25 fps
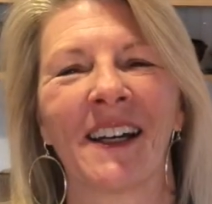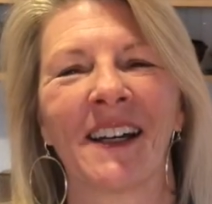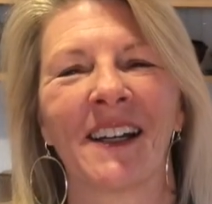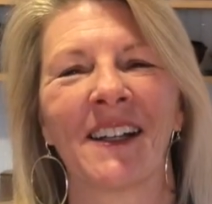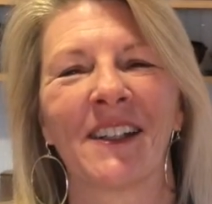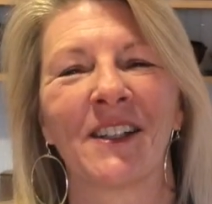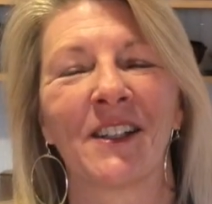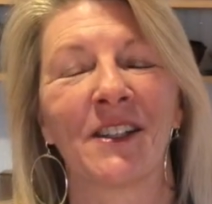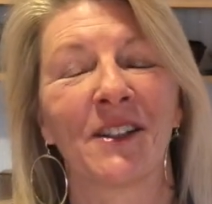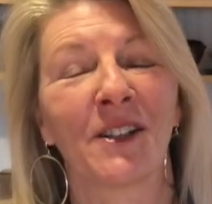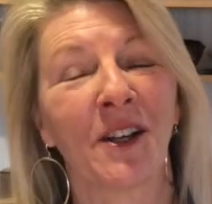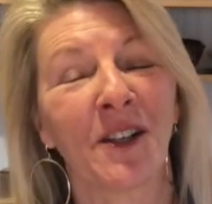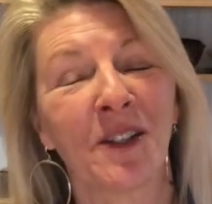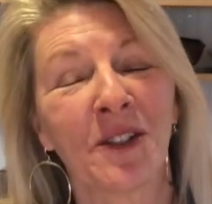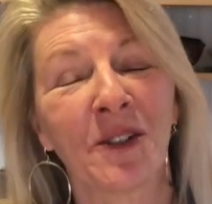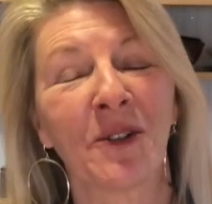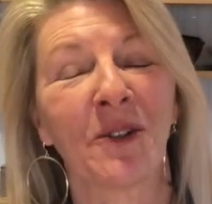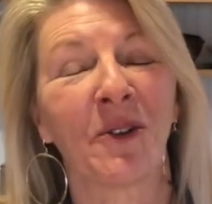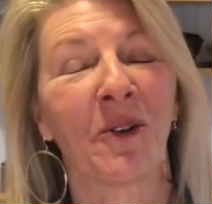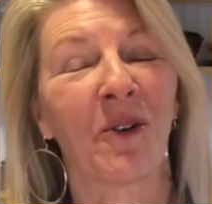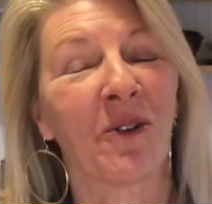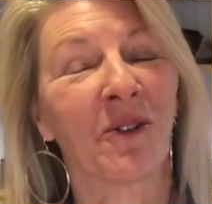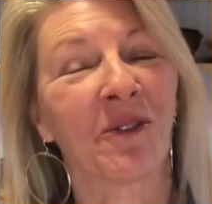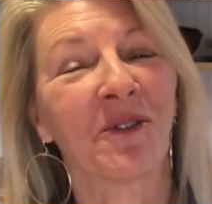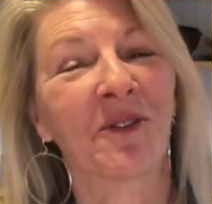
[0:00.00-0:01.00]
She's also an
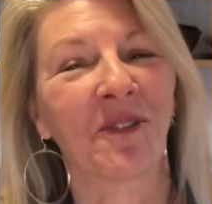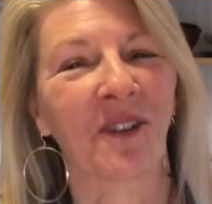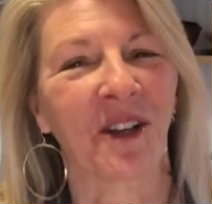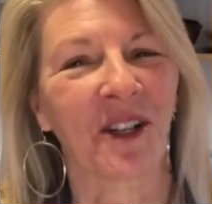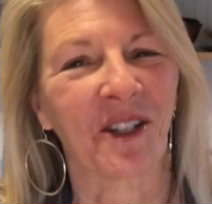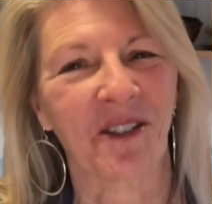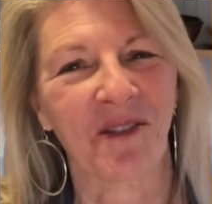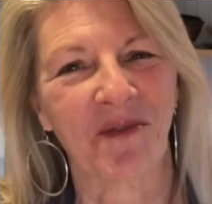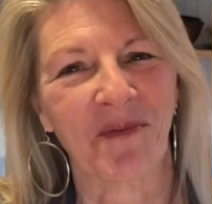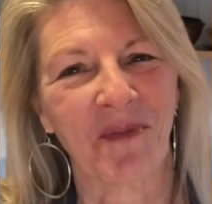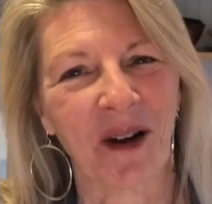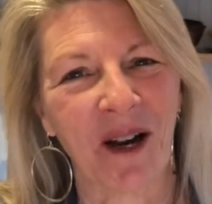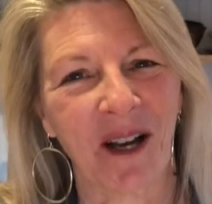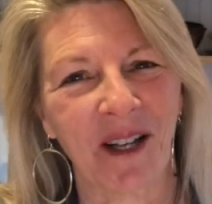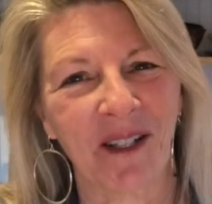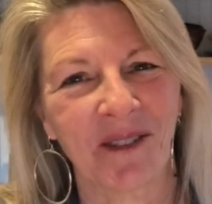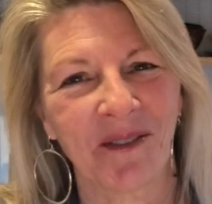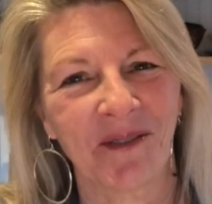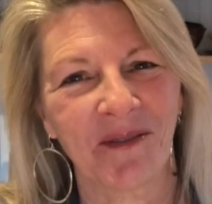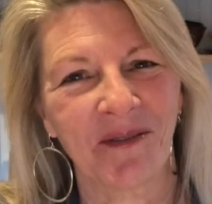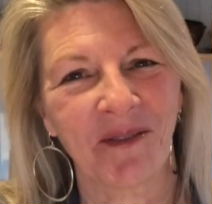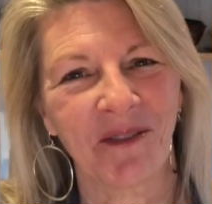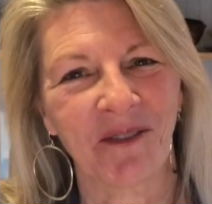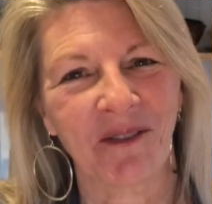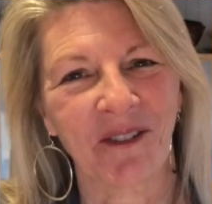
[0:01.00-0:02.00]
old friend of mine.
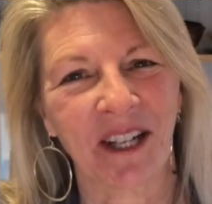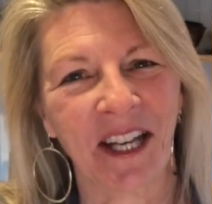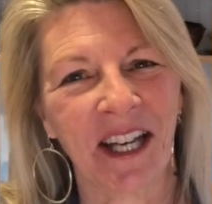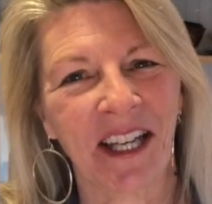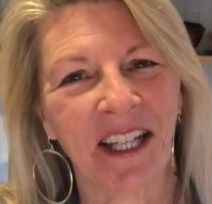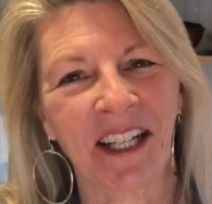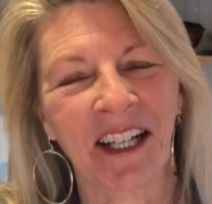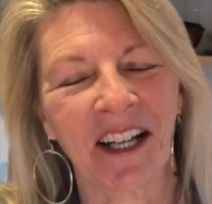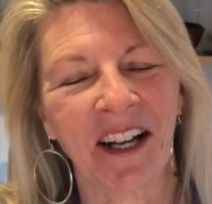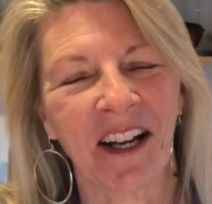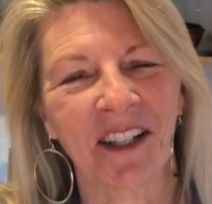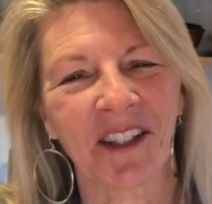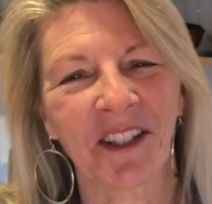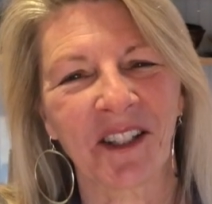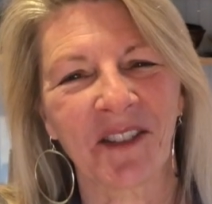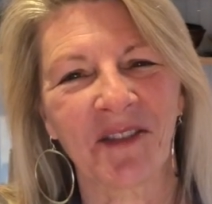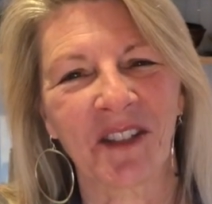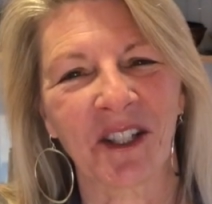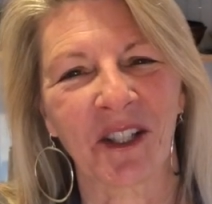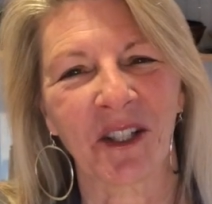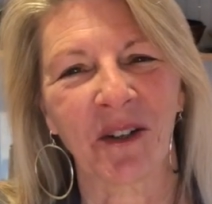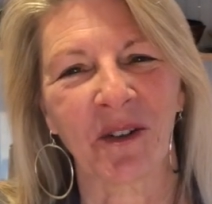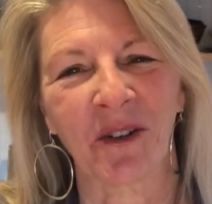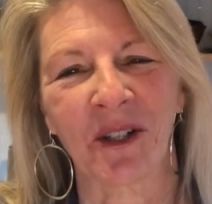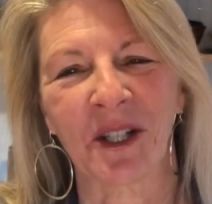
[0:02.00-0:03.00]
RHIANNON and I lived
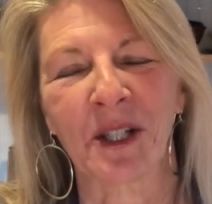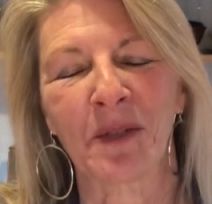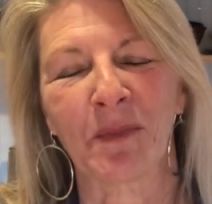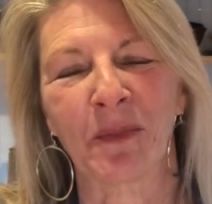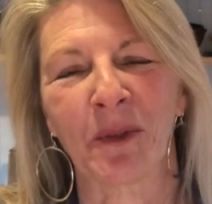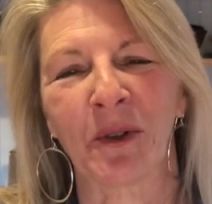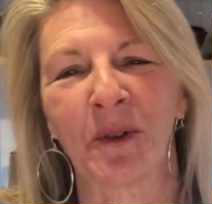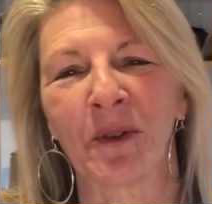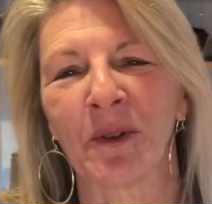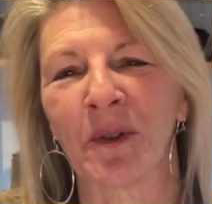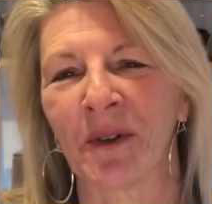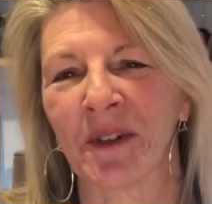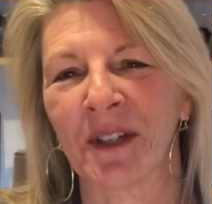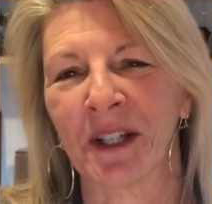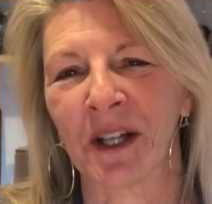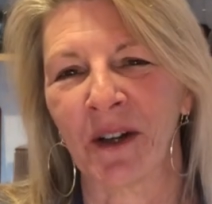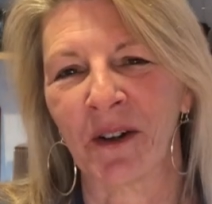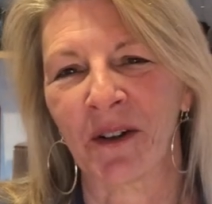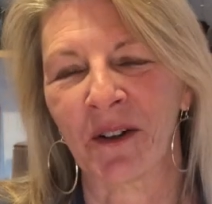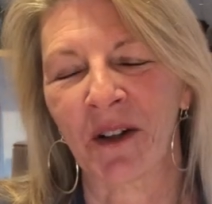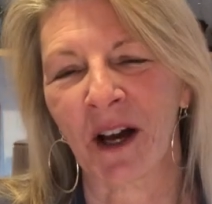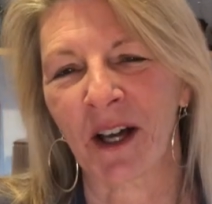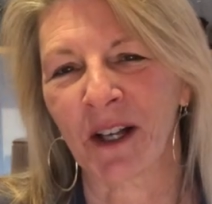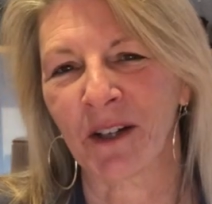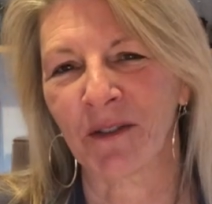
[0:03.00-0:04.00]
in Greensboro, North
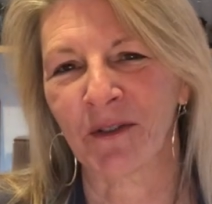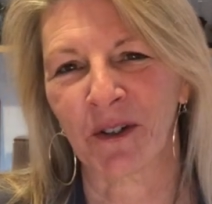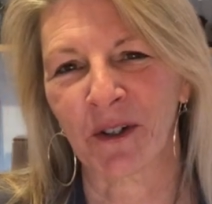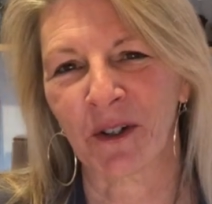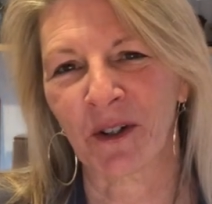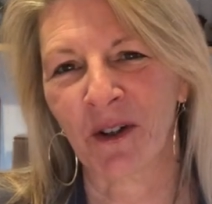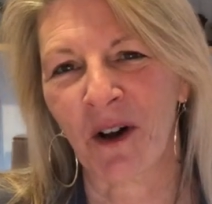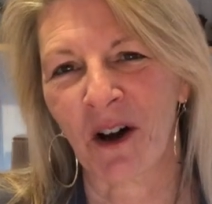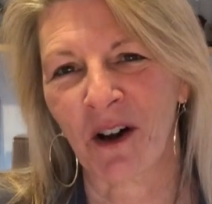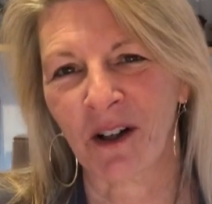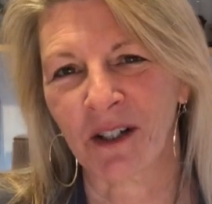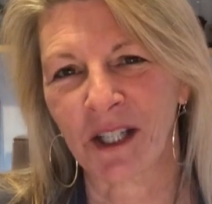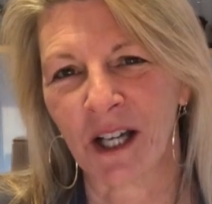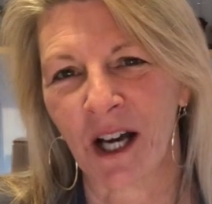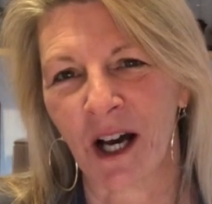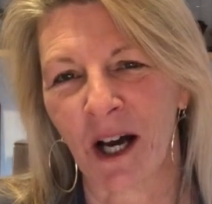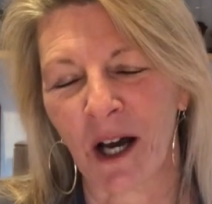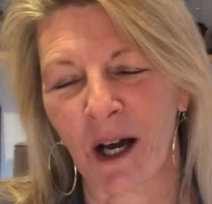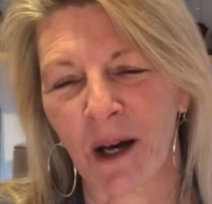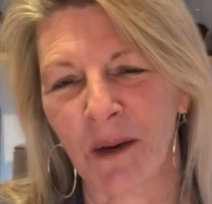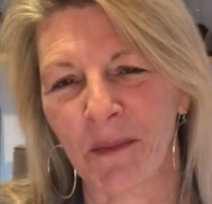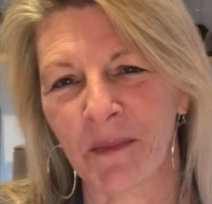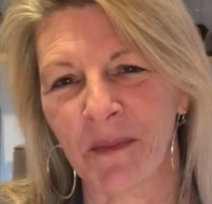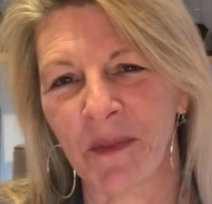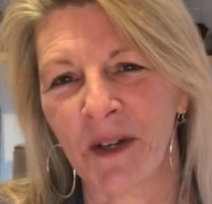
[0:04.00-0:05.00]
Carolina for a long
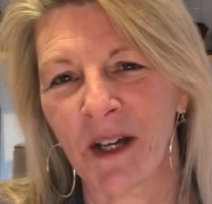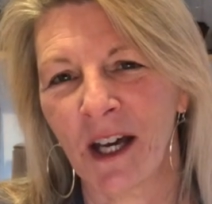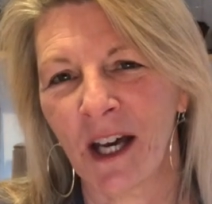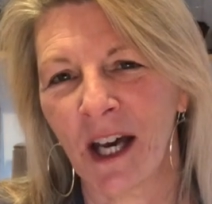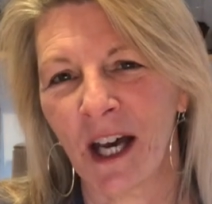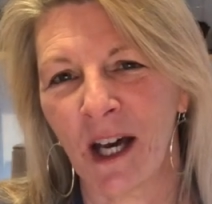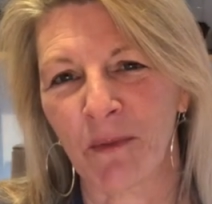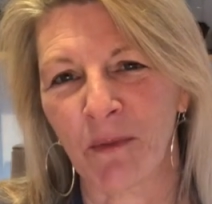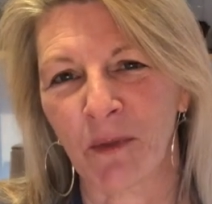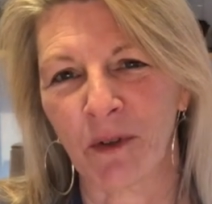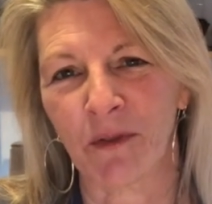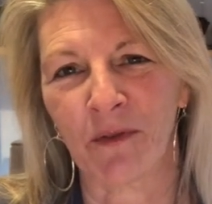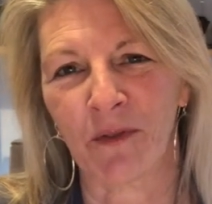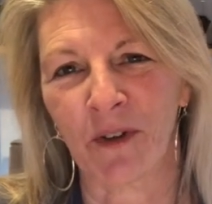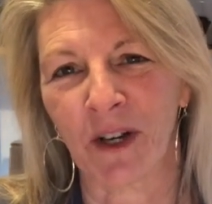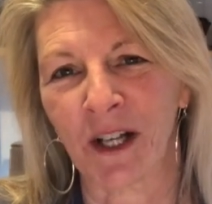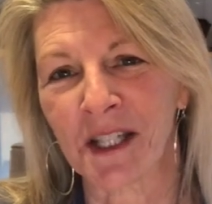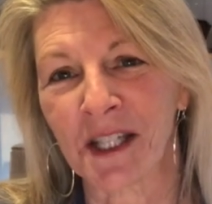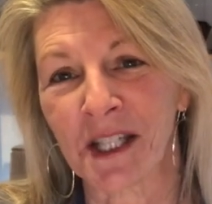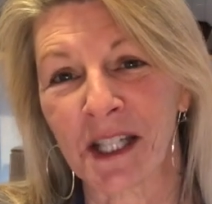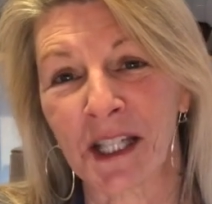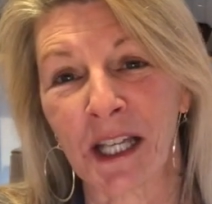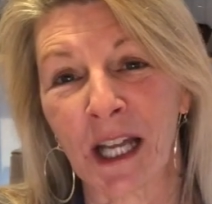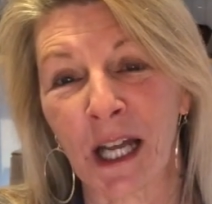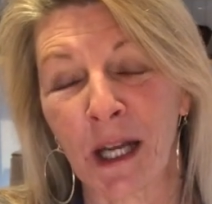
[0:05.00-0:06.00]
time, and we're friends
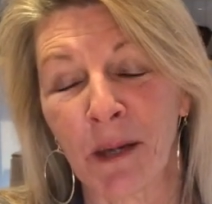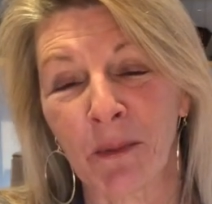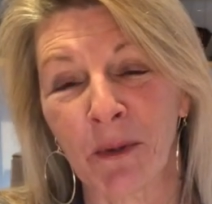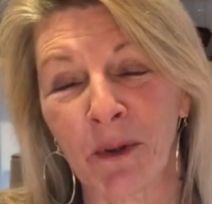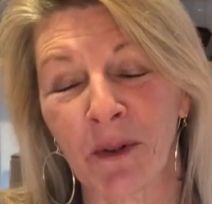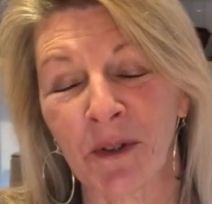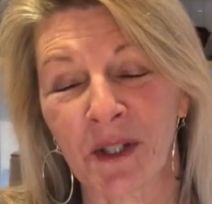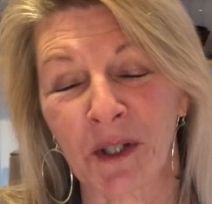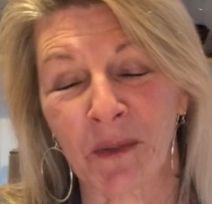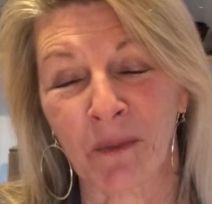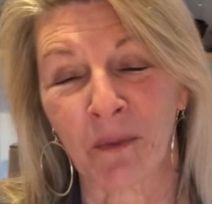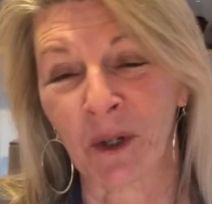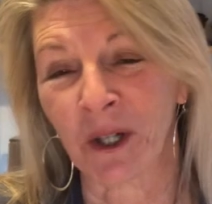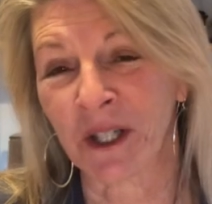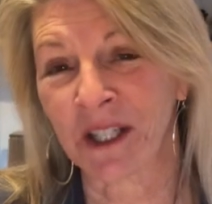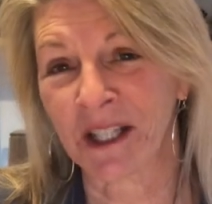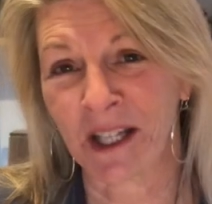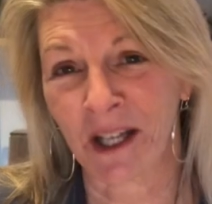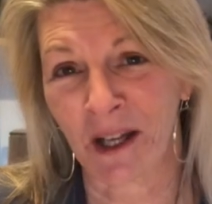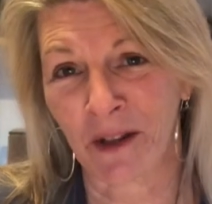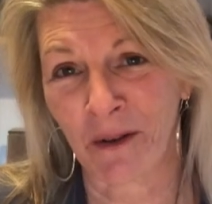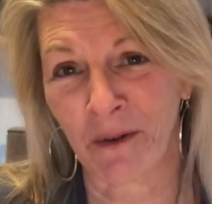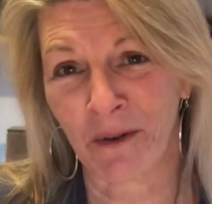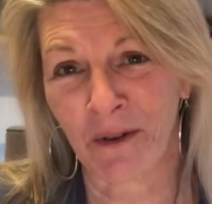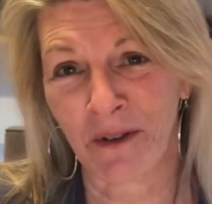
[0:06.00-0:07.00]
and neighbors and work
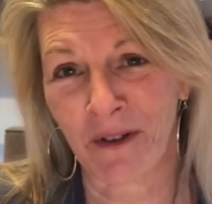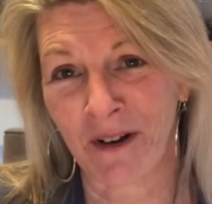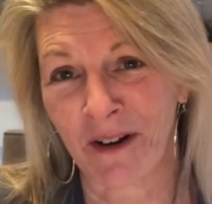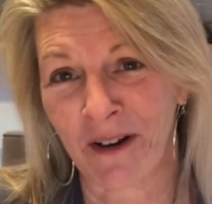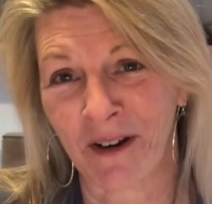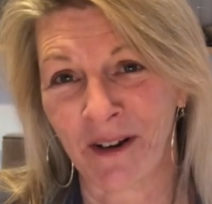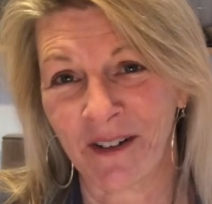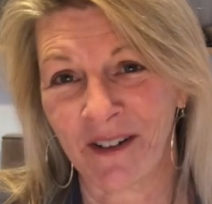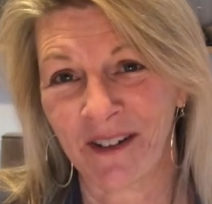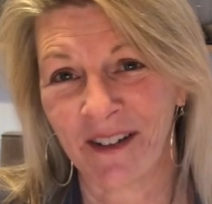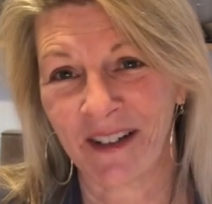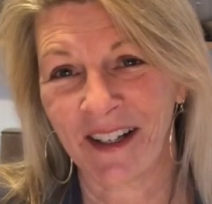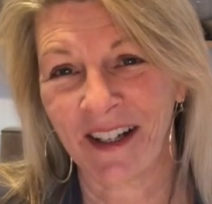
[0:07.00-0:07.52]
together there.